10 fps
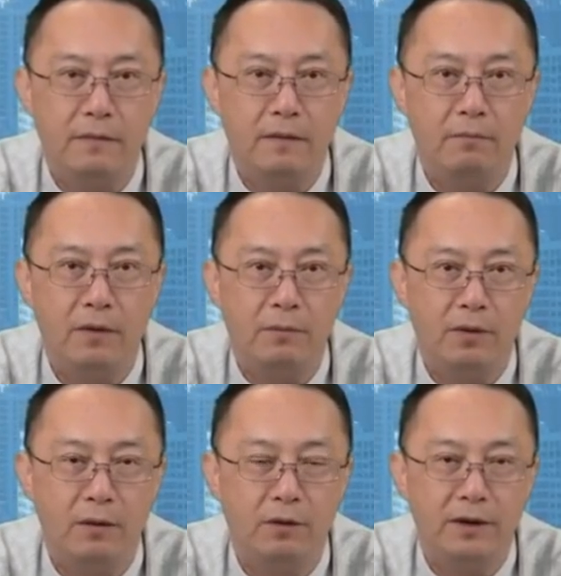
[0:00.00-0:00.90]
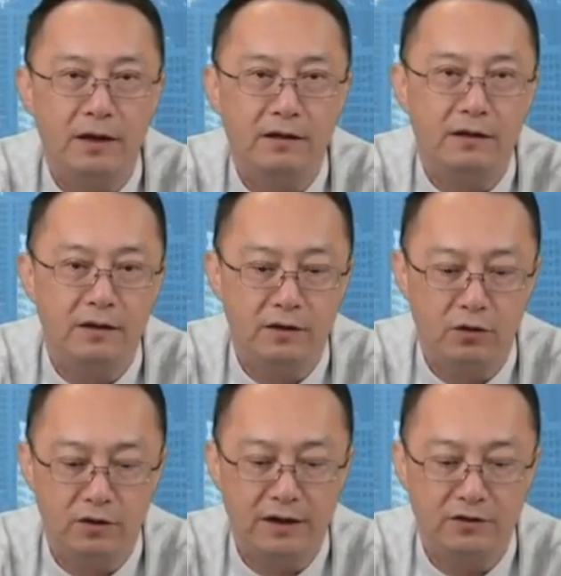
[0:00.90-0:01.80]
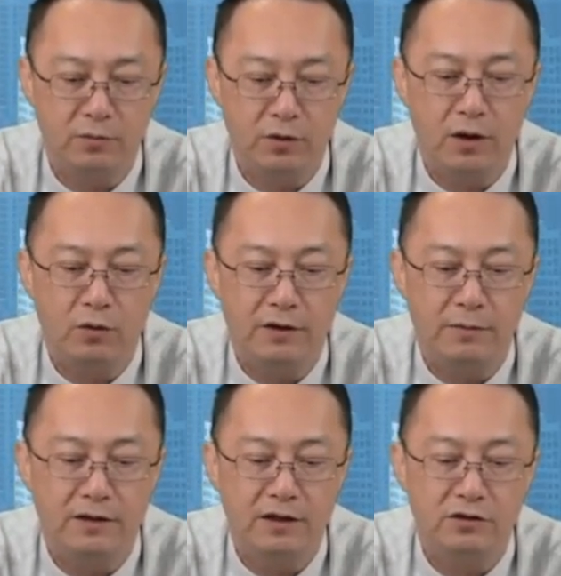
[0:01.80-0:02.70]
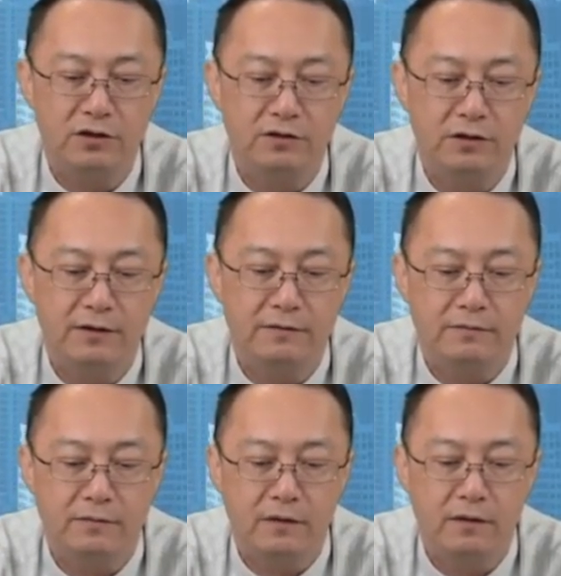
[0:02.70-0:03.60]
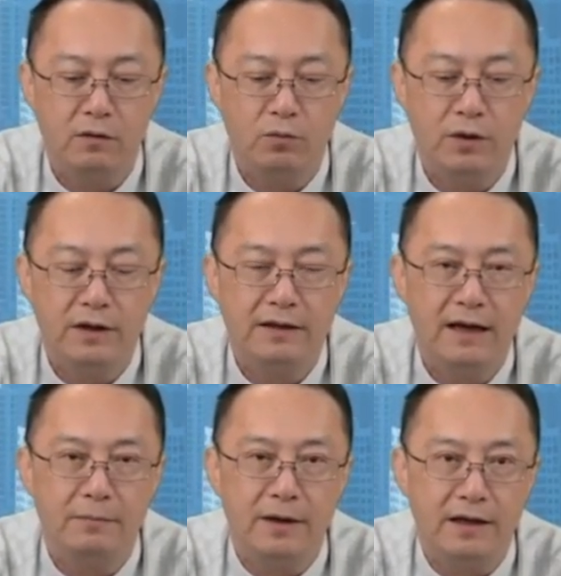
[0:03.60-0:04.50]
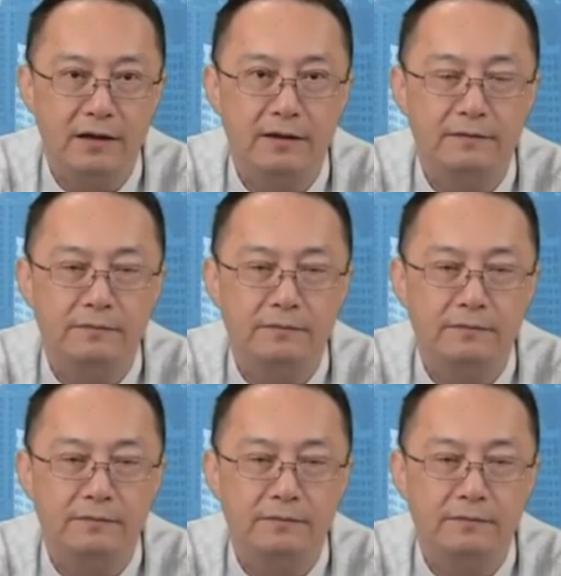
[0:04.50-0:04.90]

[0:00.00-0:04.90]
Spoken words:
But the problem is, their earnings are below expectations. What does that mean?